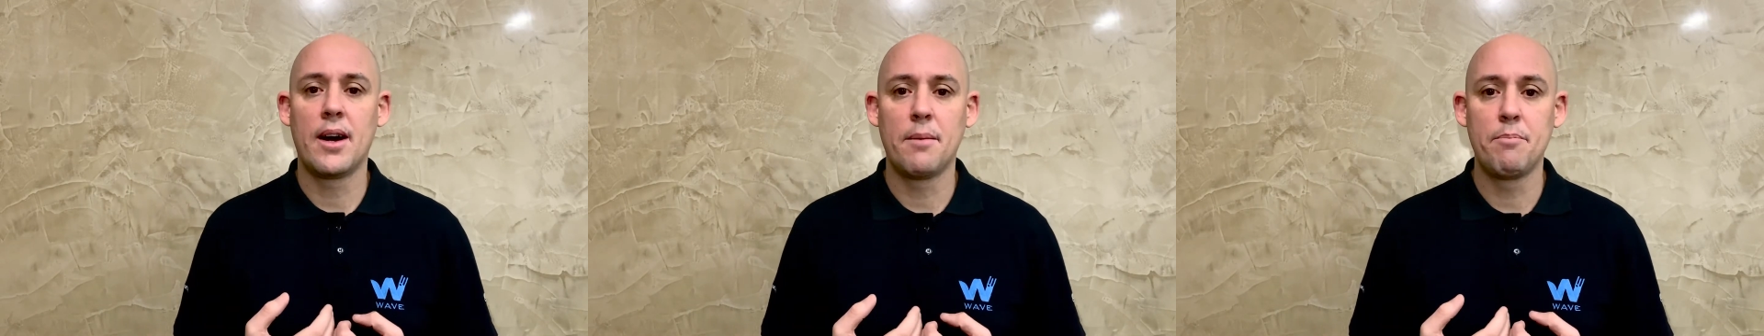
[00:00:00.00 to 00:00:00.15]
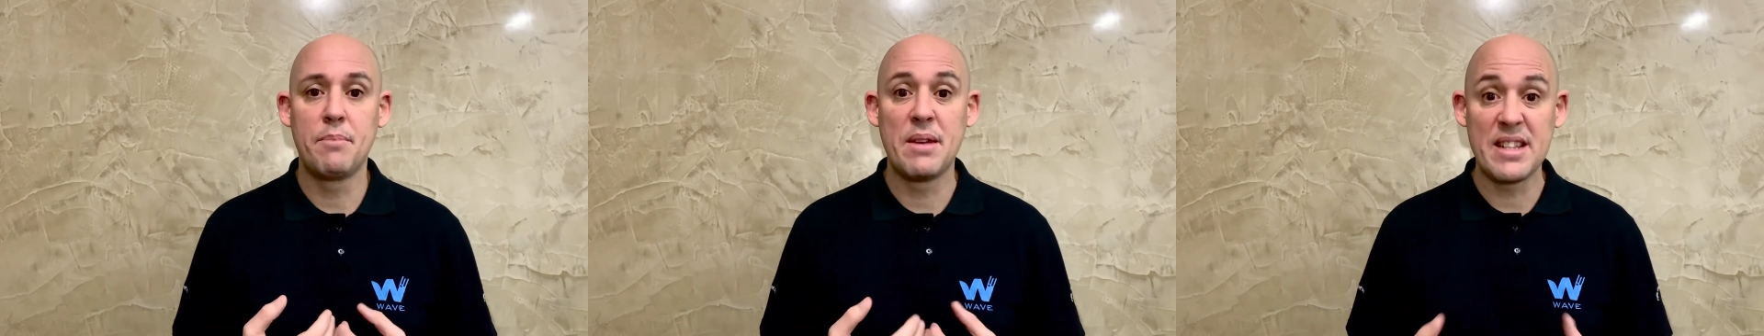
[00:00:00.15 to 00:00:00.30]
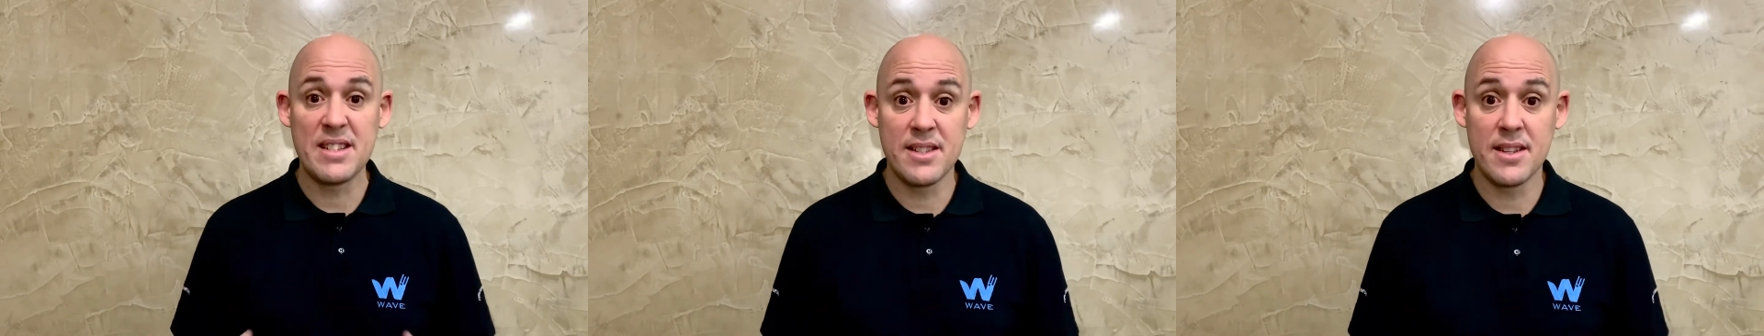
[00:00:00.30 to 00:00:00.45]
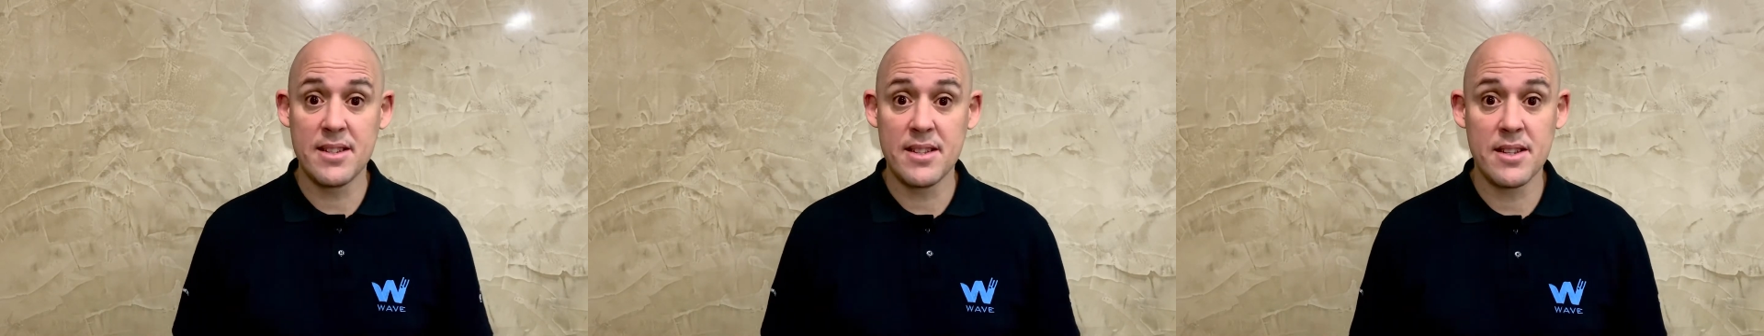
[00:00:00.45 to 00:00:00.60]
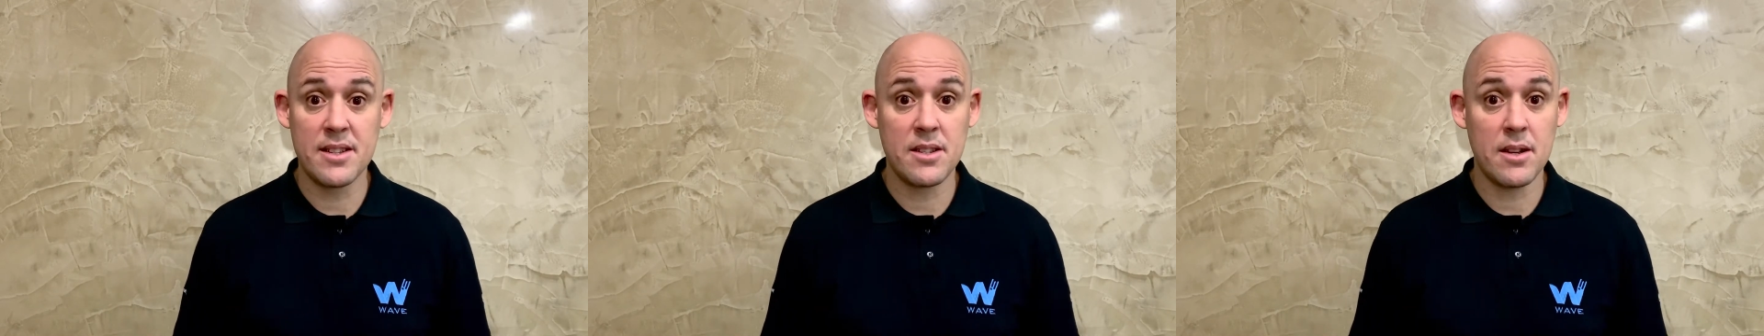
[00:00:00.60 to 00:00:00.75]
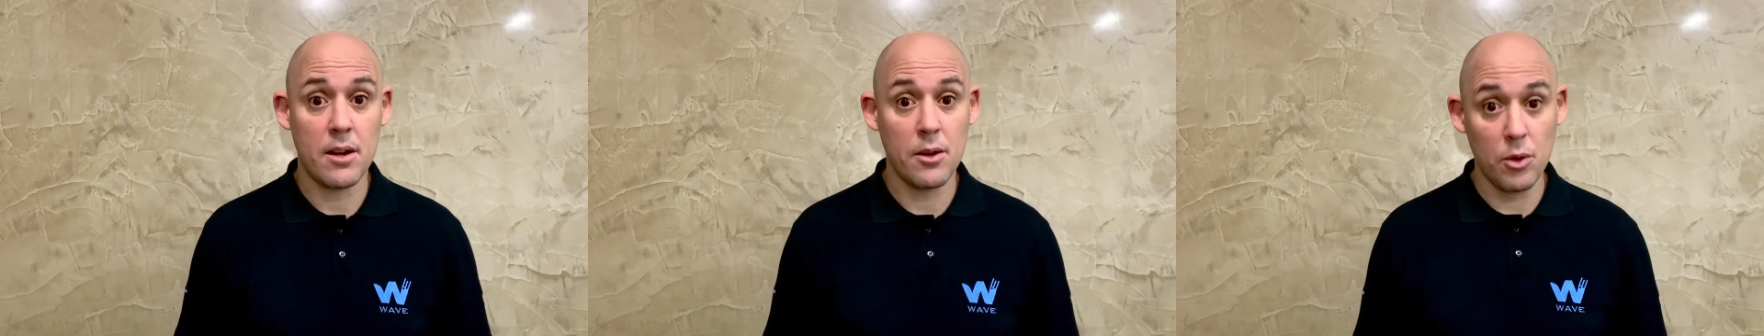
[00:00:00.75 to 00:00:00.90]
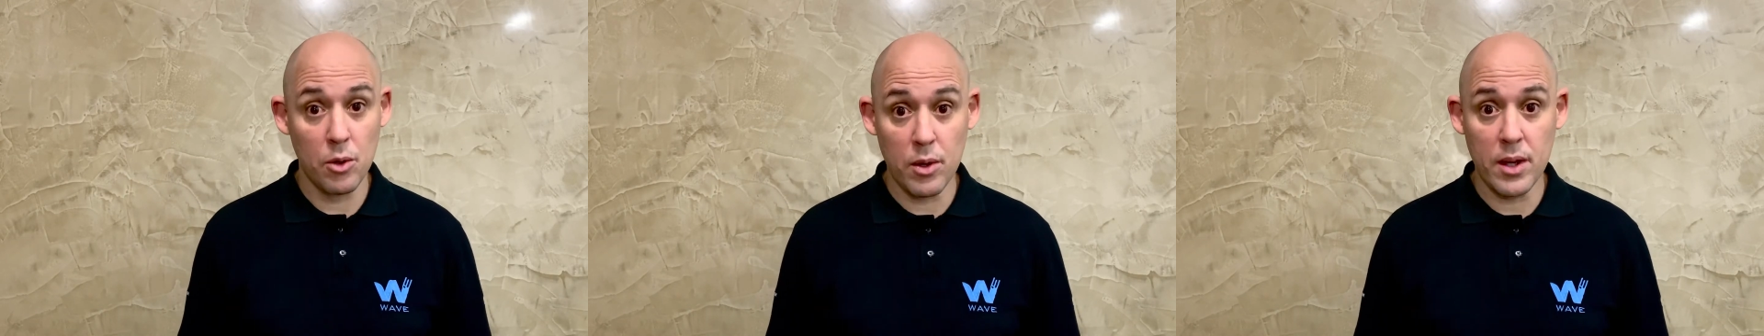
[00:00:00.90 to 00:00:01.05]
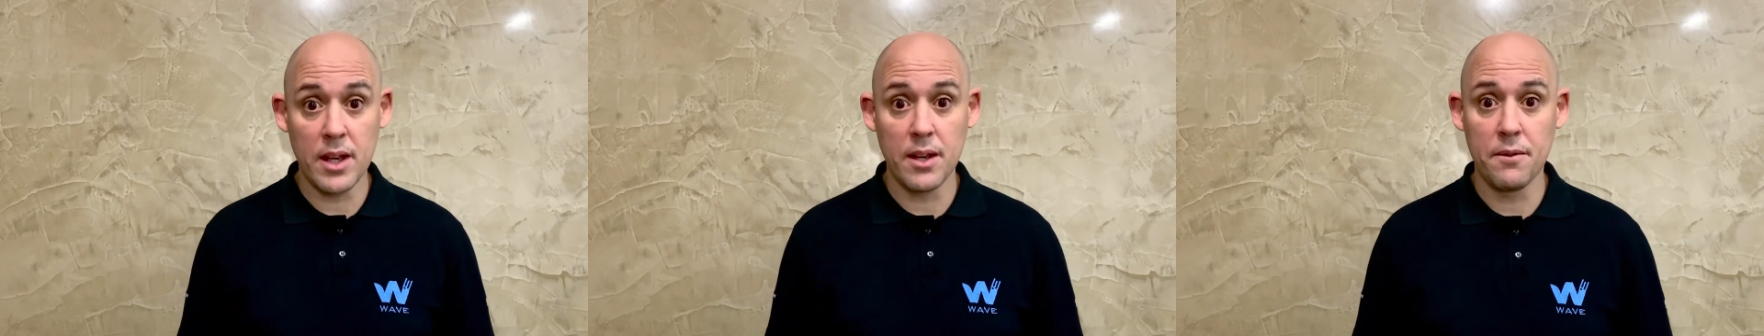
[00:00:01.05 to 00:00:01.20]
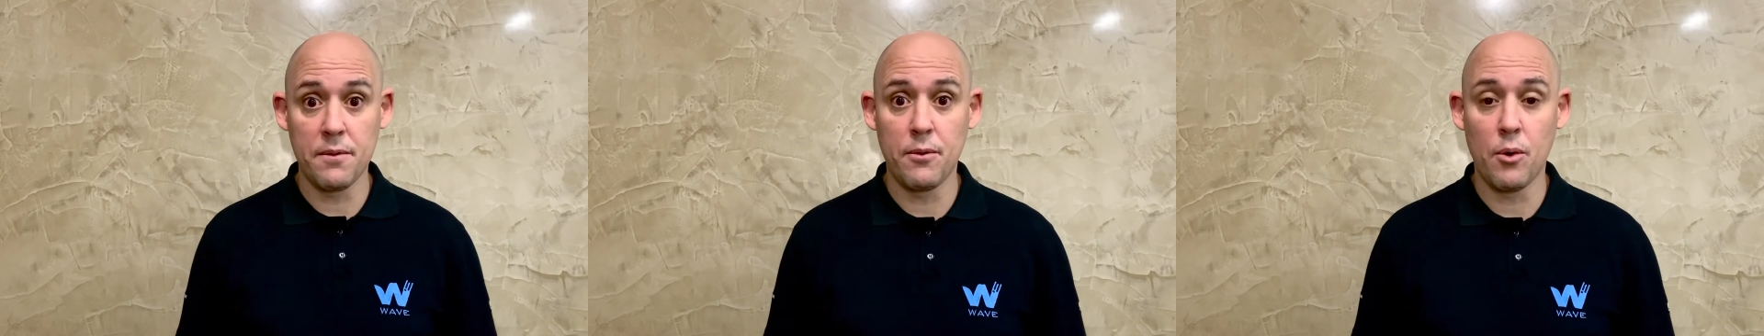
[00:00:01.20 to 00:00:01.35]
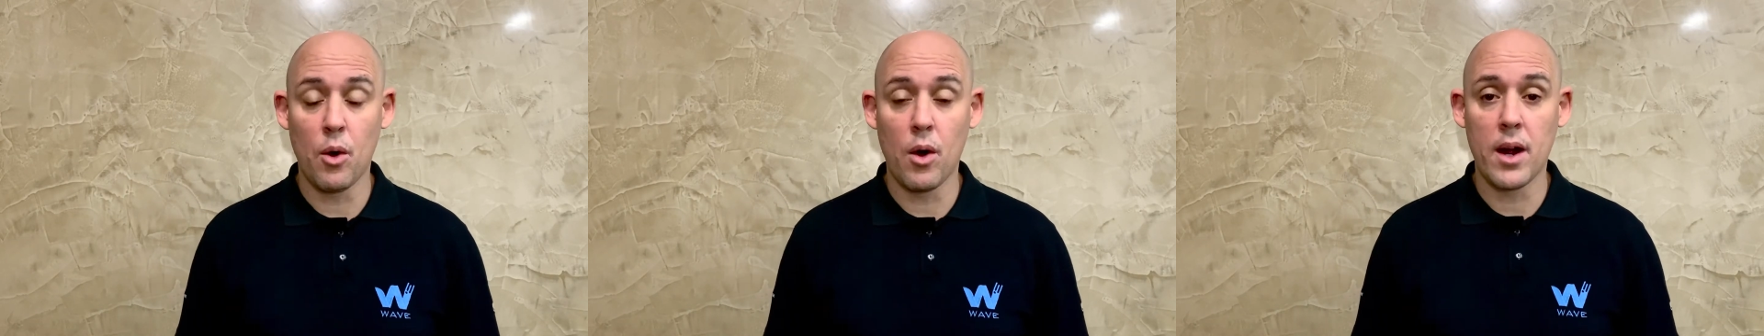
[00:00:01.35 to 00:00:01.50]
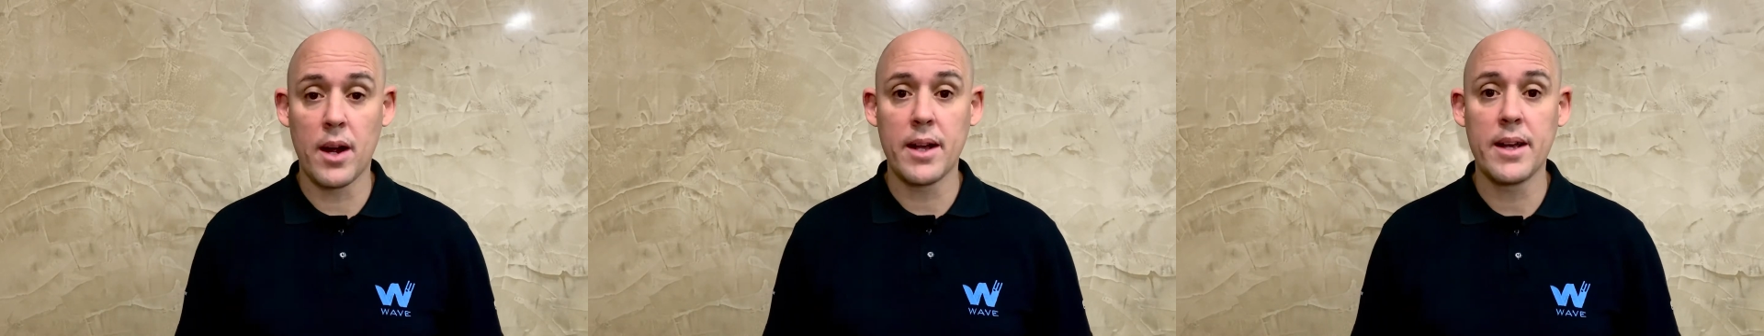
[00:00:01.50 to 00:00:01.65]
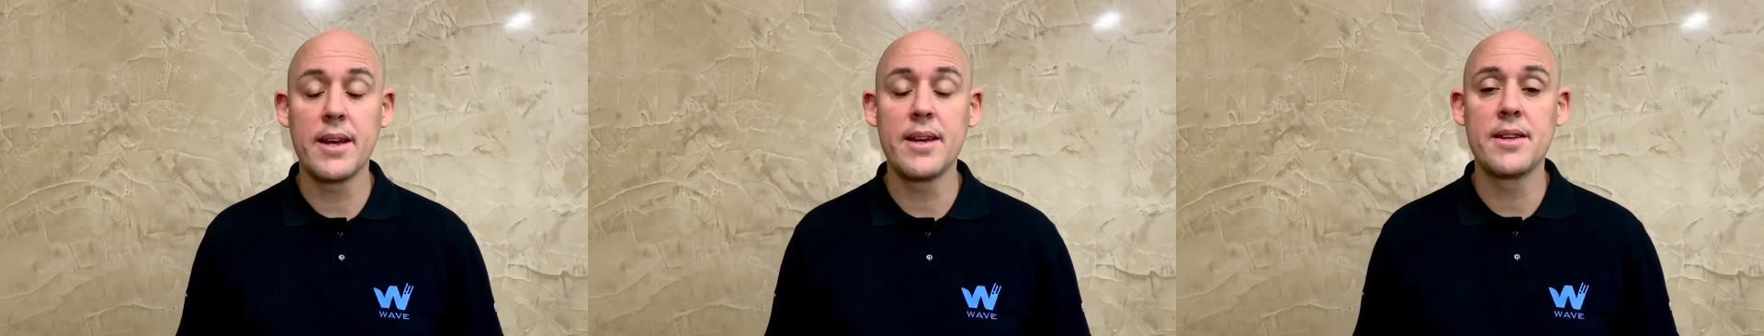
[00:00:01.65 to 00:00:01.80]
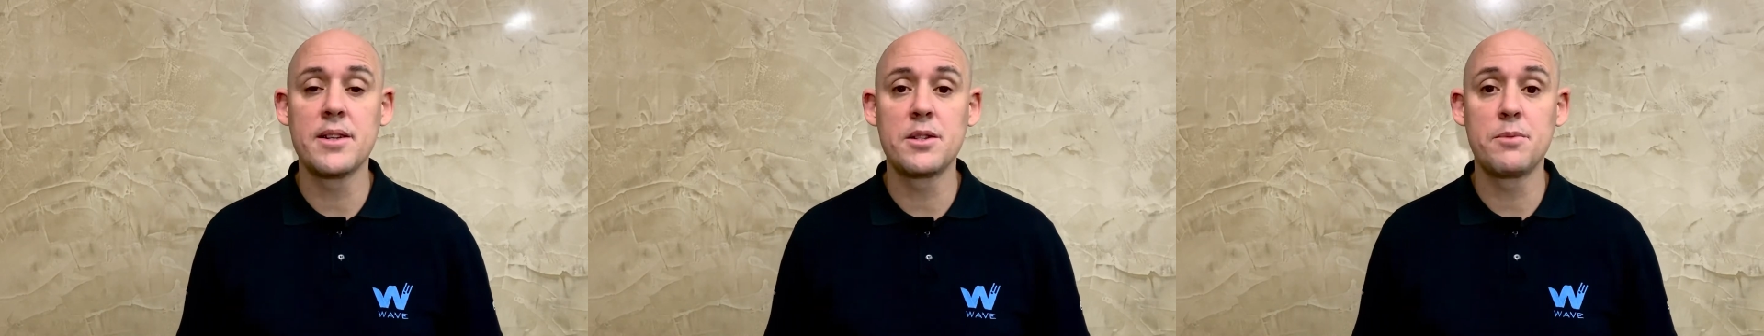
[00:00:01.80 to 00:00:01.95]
businesses are looking for is